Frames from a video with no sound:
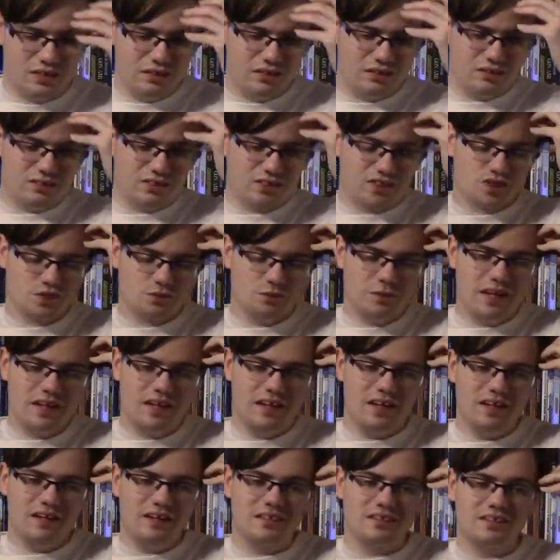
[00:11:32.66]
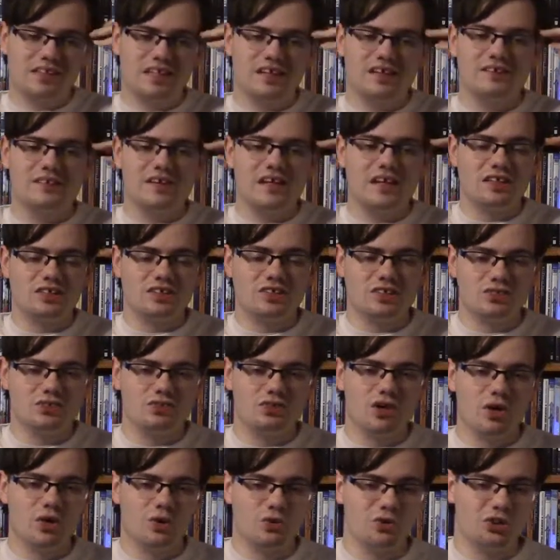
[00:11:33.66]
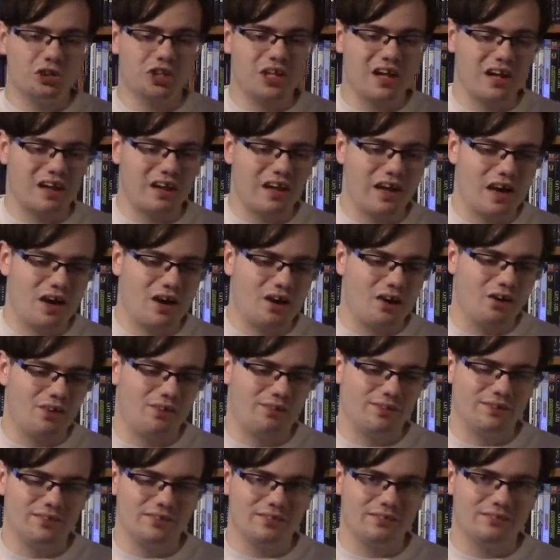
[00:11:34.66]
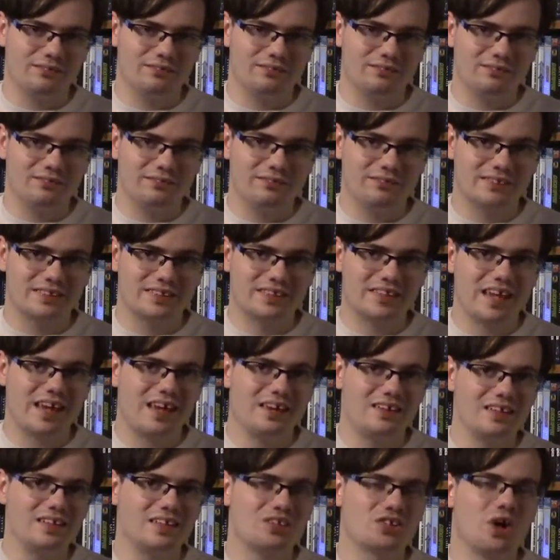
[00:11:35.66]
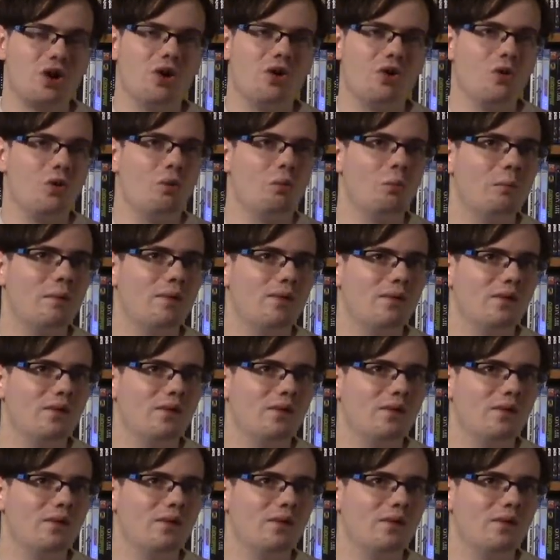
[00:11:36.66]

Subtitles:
Smitty and Terry to go check out Sandy's home.